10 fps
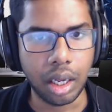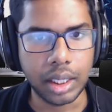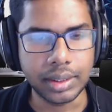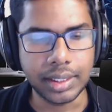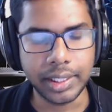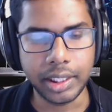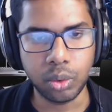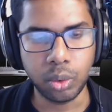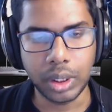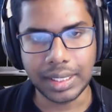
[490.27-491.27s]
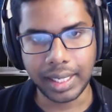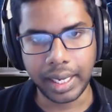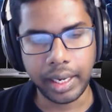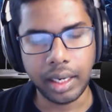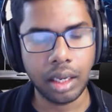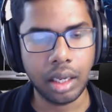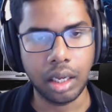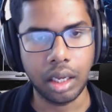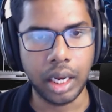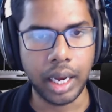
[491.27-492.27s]
It's easy to design
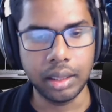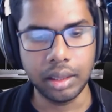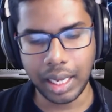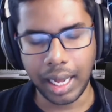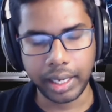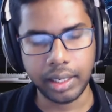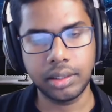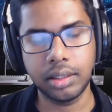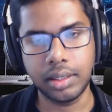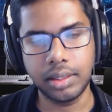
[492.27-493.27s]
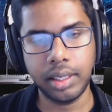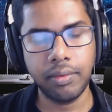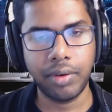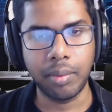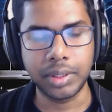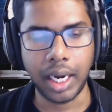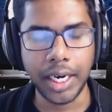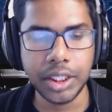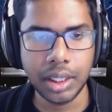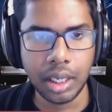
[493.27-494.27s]
the architecture itself from
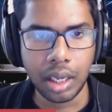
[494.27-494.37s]
scratch.